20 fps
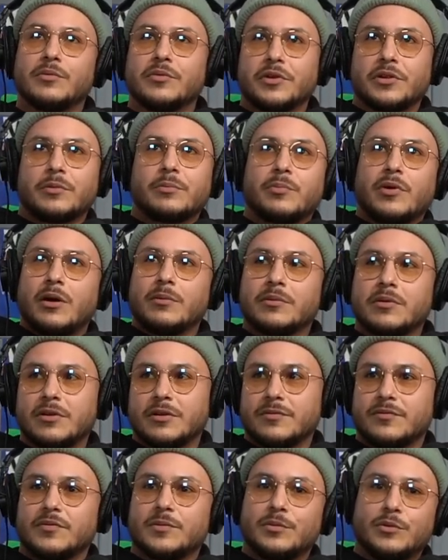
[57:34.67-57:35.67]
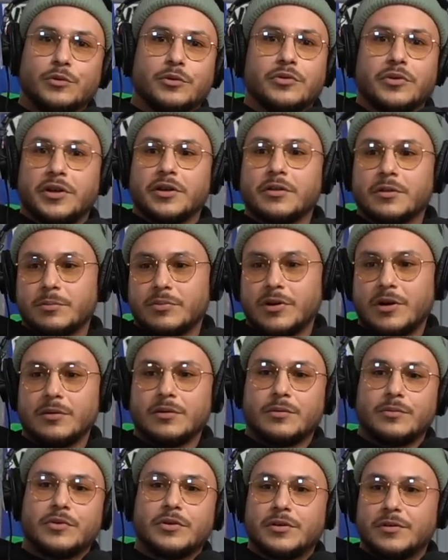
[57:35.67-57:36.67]
Where did the problem come from? Who created the
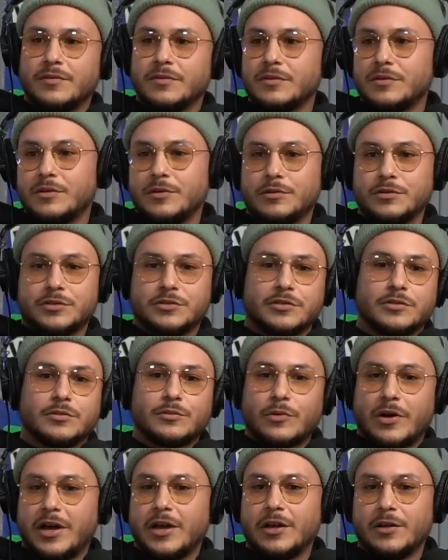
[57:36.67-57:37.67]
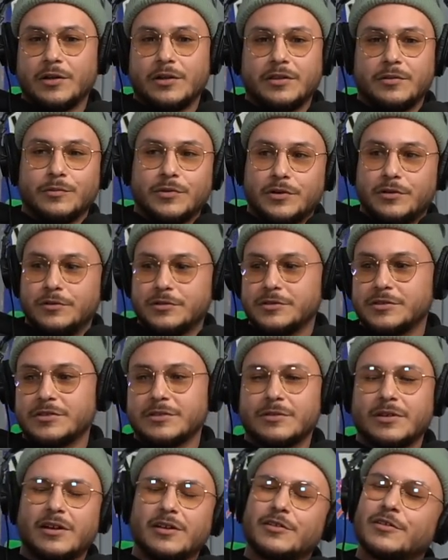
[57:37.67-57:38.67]
problem? What cultures? Why? What culture?
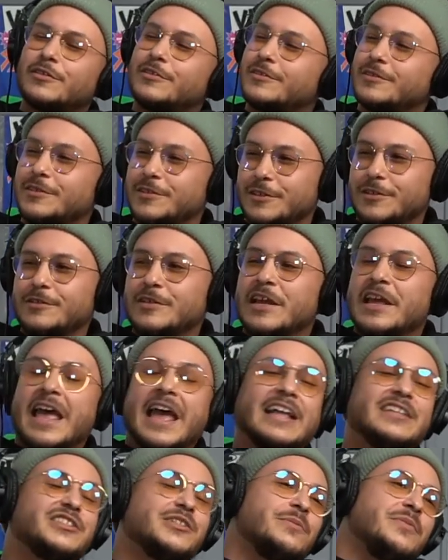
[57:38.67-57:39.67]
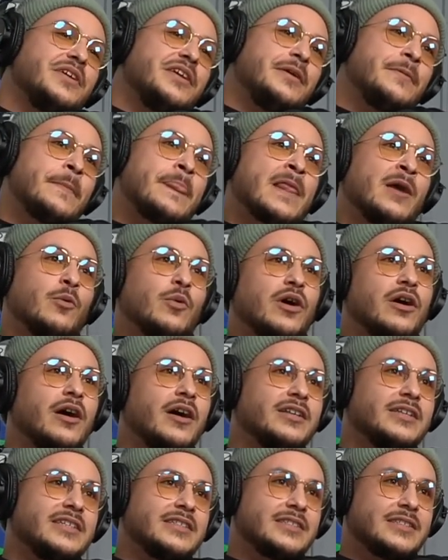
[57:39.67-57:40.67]
I don't know, you know? And to me, what
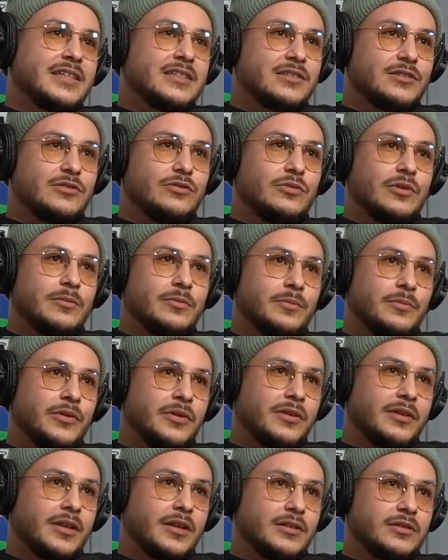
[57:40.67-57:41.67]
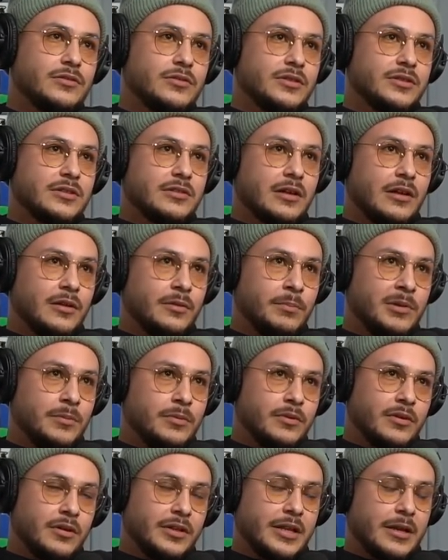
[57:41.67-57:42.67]
Kanye says, too, one thing, too, because a lot of
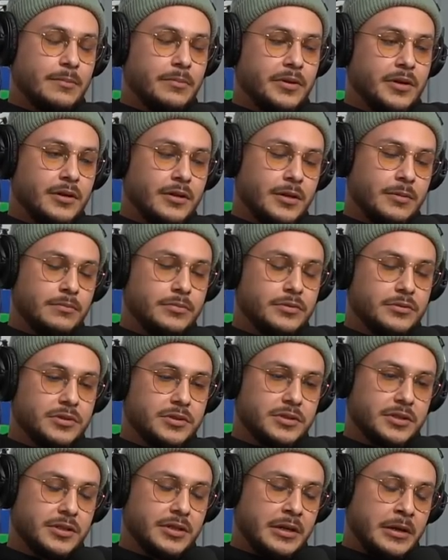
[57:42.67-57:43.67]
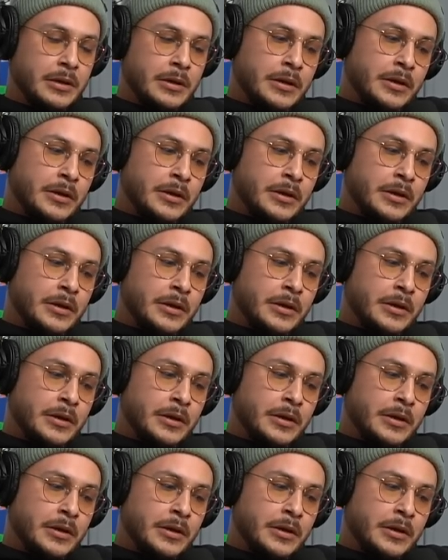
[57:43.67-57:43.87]
people are on that BLM bullshit.